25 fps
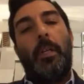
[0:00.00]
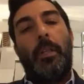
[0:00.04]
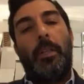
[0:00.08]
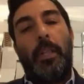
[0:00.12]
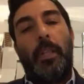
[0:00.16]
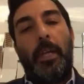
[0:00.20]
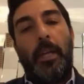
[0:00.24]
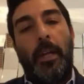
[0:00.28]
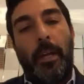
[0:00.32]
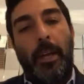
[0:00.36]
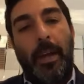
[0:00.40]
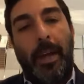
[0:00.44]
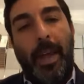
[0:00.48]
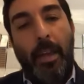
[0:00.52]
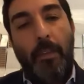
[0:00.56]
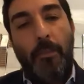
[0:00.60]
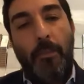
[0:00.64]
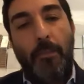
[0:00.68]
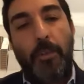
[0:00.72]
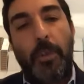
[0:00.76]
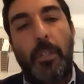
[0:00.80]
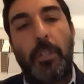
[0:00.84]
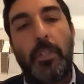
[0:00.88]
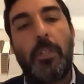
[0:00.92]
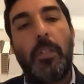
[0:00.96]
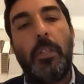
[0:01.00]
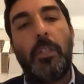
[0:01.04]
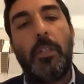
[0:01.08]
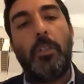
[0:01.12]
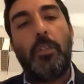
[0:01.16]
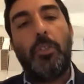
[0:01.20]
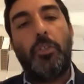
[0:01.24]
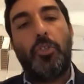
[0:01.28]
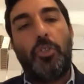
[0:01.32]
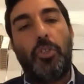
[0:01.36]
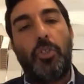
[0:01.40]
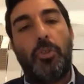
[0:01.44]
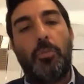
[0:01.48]
There, every
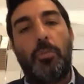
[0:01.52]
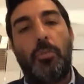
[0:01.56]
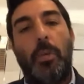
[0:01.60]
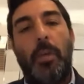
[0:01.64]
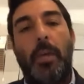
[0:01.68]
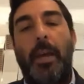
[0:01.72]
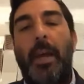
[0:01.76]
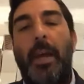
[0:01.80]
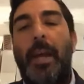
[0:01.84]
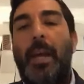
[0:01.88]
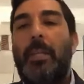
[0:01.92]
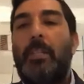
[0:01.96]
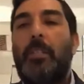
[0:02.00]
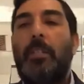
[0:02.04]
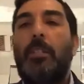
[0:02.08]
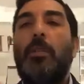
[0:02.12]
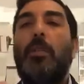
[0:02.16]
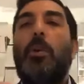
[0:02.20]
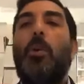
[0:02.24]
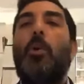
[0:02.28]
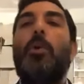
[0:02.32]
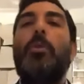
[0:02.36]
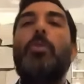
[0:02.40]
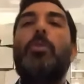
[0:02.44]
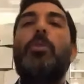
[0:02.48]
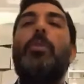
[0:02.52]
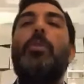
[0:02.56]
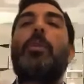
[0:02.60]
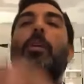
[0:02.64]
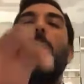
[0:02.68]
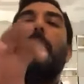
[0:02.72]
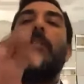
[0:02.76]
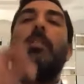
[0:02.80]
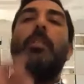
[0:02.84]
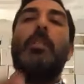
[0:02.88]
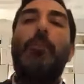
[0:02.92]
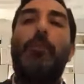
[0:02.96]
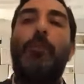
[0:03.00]
single Jew has to go into their
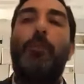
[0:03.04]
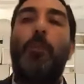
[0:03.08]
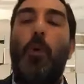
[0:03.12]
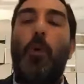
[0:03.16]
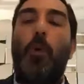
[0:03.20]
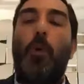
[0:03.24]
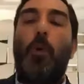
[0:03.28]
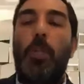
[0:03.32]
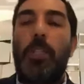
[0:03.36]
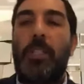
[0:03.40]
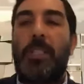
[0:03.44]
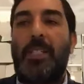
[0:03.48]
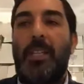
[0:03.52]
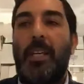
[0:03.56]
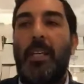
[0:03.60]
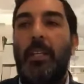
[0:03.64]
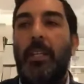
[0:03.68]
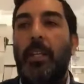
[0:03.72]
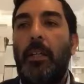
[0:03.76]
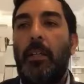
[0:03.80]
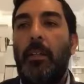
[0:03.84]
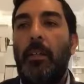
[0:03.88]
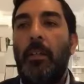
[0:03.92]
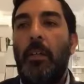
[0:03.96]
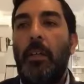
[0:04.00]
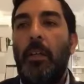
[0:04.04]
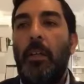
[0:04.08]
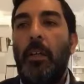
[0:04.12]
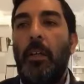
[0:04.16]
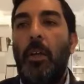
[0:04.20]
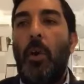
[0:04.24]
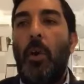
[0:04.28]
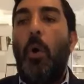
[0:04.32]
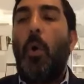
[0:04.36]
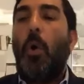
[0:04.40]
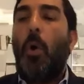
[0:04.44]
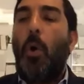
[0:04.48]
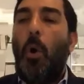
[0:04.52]
default setting,
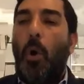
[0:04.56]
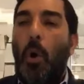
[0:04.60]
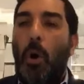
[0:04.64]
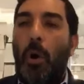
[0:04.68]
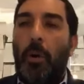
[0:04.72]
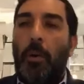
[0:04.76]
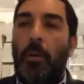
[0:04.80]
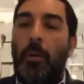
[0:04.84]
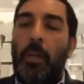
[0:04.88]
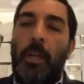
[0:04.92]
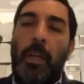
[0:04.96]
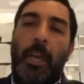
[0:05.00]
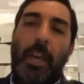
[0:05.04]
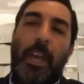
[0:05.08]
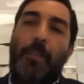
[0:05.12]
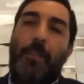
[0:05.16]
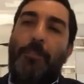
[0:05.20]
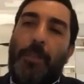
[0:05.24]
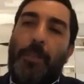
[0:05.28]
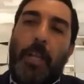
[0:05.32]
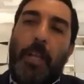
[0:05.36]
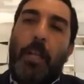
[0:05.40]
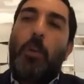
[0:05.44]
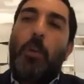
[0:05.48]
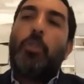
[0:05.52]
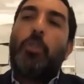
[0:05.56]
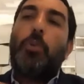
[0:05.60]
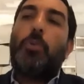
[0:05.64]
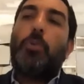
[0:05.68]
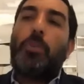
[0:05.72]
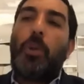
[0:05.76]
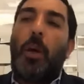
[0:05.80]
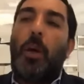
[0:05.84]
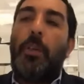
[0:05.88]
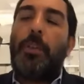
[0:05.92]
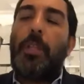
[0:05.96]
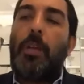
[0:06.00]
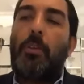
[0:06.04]
or if they don't do it
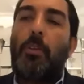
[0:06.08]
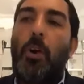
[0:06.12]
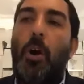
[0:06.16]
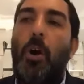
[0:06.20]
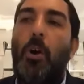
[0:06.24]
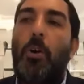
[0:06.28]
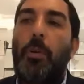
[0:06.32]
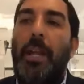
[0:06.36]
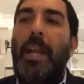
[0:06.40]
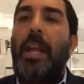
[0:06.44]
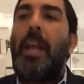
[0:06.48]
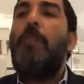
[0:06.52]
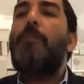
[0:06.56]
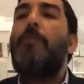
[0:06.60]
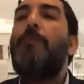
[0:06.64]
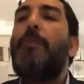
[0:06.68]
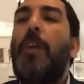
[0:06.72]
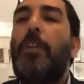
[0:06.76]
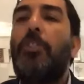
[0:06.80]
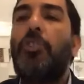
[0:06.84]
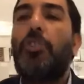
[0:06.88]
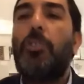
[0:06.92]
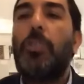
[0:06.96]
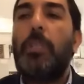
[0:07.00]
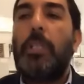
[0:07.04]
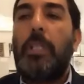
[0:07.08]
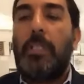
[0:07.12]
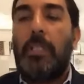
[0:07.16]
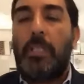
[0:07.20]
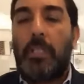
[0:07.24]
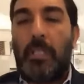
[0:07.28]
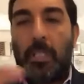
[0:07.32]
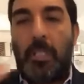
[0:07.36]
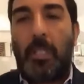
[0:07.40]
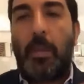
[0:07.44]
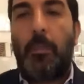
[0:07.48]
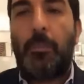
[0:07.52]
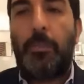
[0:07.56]
on their own, eventually
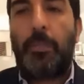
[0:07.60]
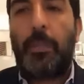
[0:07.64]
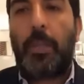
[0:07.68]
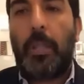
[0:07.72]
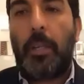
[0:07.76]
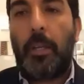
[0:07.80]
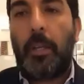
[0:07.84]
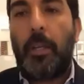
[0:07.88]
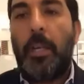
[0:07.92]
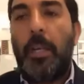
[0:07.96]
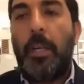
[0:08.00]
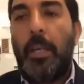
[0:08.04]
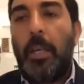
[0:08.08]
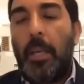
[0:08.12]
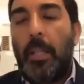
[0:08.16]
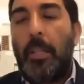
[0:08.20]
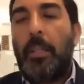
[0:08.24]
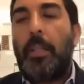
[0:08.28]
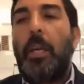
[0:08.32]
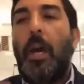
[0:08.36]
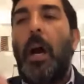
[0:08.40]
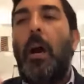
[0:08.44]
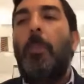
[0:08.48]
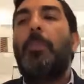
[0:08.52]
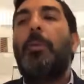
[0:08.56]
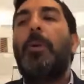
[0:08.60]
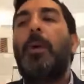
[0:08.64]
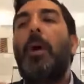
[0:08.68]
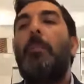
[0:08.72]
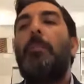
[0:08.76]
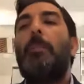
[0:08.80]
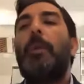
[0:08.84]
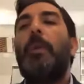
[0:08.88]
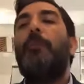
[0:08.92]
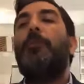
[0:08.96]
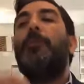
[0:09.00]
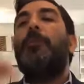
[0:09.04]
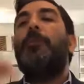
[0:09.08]
something in the
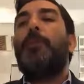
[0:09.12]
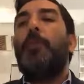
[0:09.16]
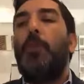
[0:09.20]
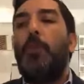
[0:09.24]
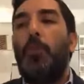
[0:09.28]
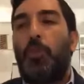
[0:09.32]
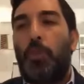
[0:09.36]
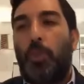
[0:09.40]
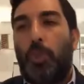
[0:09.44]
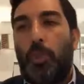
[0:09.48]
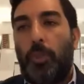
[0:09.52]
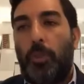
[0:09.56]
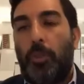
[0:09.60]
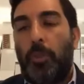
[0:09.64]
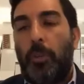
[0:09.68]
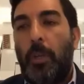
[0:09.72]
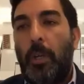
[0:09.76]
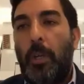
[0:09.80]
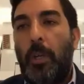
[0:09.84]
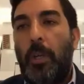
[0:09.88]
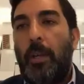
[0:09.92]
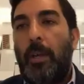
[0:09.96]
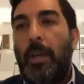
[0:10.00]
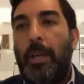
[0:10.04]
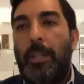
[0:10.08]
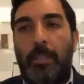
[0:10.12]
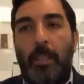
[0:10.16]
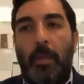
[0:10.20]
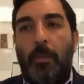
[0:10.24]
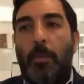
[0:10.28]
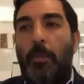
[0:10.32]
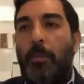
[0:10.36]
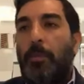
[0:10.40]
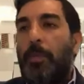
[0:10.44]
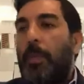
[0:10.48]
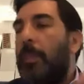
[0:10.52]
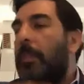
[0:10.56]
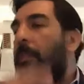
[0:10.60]
upcoming future and some
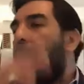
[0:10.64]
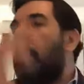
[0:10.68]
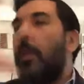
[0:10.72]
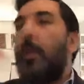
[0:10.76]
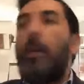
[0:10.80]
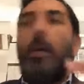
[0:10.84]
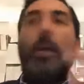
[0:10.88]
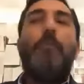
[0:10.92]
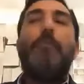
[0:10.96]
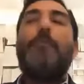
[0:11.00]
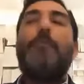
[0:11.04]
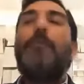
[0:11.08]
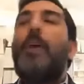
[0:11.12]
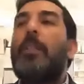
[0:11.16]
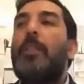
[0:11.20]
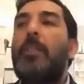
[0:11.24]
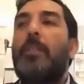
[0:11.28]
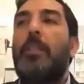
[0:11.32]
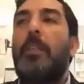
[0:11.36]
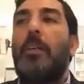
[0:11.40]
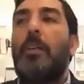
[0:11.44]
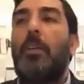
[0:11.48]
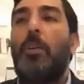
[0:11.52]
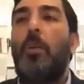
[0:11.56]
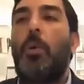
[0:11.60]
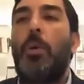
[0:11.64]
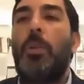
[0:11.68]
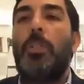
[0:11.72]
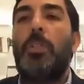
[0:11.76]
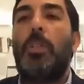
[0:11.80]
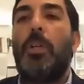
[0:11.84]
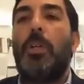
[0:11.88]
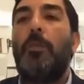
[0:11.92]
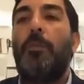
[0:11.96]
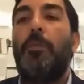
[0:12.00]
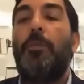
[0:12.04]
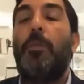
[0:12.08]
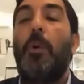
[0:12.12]
of these events that are going
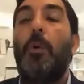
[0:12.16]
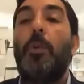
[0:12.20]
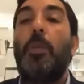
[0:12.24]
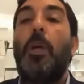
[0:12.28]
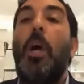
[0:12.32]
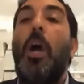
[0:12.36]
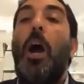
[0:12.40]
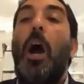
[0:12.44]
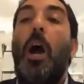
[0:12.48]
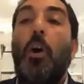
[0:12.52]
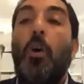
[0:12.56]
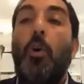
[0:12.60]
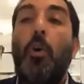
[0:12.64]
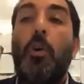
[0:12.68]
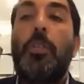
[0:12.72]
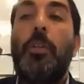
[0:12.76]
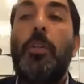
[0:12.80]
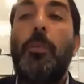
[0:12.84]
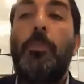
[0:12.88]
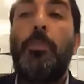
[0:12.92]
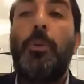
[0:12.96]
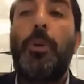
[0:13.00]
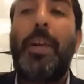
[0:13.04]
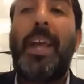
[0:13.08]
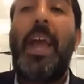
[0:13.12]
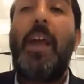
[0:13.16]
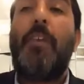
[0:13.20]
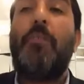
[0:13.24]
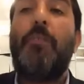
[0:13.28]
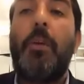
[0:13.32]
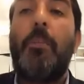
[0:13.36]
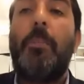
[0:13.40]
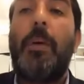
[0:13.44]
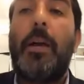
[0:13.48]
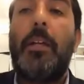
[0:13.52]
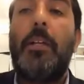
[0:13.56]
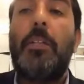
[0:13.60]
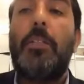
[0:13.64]
to unfold are going to bring
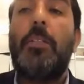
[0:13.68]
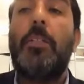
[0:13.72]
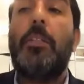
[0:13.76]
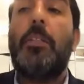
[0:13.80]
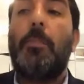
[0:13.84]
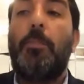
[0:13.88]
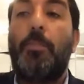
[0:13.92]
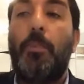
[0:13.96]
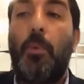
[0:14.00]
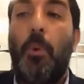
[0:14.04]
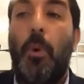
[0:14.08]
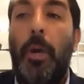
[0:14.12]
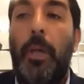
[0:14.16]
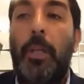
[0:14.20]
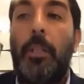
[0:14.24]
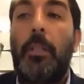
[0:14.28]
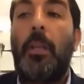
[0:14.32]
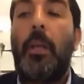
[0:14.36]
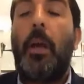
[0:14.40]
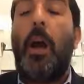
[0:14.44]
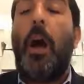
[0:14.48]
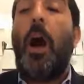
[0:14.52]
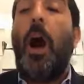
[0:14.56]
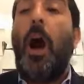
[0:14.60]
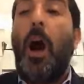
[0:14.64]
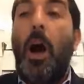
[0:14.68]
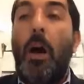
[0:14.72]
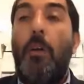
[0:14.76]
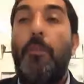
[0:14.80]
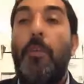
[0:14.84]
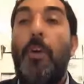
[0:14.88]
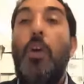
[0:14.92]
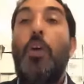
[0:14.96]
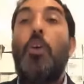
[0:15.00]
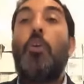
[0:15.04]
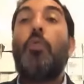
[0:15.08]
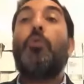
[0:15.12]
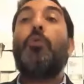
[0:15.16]
everybody to the point of
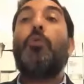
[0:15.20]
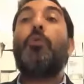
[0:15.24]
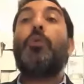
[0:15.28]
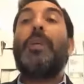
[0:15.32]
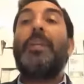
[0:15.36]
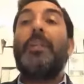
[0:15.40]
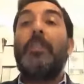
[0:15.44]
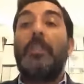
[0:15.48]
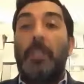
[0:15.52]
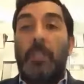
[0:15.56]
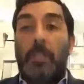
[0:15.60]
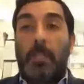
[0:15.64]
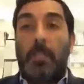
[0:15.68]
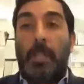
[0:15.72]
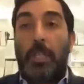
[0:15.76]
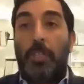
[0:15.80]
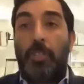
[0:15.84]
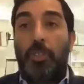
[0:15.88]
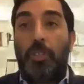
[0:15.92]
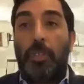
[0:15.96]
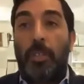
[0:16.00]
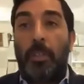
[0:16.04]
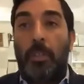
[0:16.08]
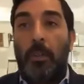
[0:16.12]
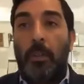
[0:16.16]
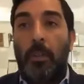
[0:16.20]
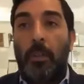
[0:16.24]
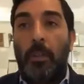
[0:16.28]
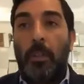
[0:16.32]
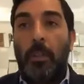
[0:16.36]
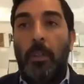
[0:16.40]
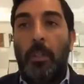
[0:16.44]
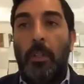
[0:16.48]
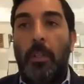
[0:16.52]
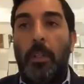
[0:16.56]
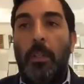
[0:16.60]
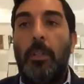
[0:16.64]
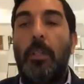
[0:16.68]
realization
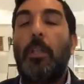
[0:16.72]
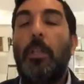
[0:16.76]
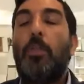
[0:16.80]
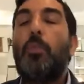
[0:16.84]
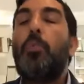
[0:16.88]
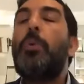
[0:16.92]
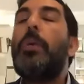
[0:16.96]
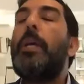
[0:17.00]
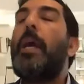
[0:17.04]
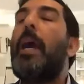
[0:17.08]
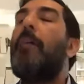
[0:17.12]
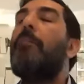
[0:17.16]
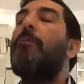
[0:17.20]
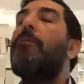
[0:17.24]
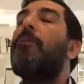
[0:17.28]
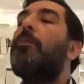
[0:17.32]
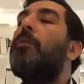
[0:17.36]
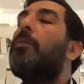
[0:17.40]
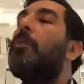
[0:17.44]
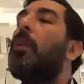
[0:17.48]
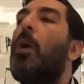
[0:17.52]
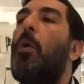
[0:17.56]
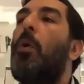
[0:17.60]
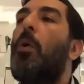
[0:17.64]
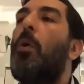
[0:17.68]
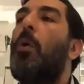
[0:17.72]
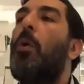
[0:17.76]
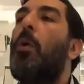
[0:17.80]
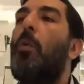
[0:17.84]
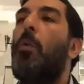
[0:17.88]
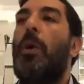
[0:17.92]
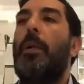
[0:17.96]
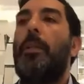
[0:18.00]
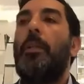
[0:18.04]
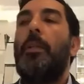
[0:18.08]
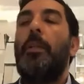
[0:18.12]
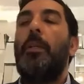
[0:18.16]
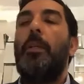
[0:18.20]
that we have no
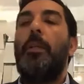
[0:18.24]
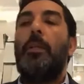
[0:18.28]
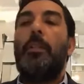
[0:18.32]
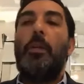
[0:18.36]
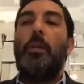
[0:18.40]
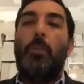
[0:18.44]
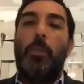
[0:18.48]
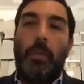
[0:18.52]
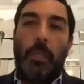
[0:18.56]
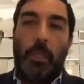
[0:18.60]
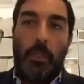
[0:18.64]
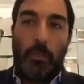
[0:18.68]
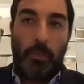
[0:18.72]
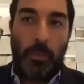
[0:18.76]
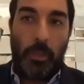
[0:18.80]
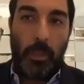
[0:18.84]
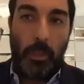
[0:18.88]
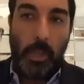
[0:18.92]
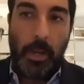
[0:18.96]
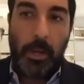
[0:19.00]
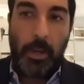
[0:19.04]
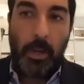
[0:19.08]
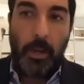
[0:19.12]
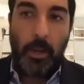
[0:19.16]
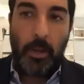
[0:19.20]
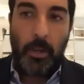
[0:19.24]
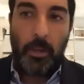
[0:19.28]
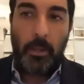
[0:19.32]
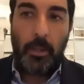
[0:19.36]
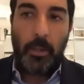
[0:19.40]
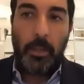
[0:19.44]
one that we can rely on